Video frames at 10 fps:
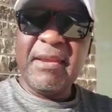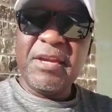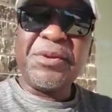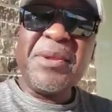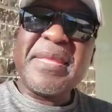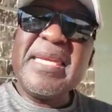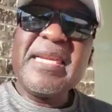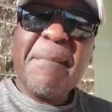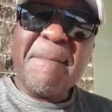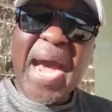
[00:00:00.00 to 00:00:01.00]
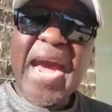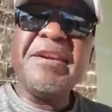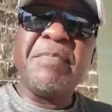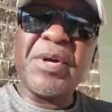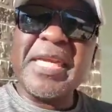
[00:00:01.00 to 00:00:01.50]
So these are
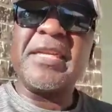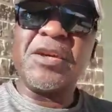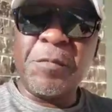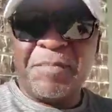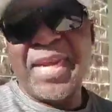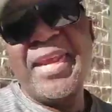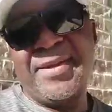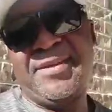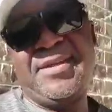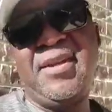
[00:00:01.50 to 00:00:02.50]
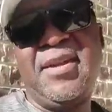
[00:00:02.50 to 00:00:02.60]
bad political players.